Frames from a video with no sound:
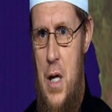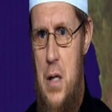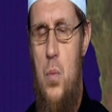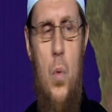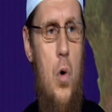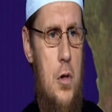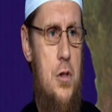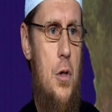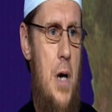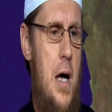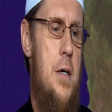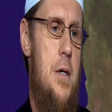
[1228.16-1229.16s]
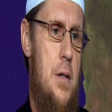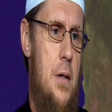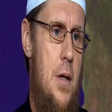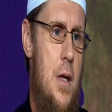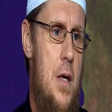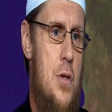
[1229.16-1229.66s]
walked around
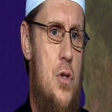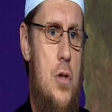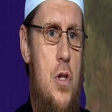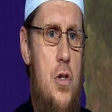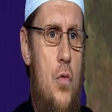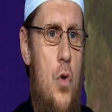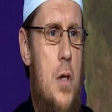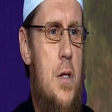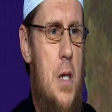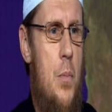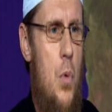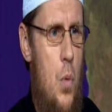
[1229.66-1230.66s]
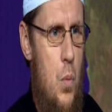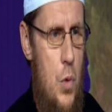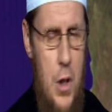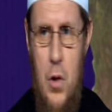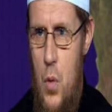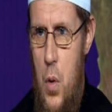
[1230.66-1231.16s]
so that you've got some
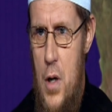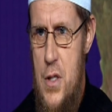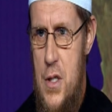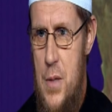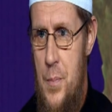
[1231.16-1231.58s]
real quotes.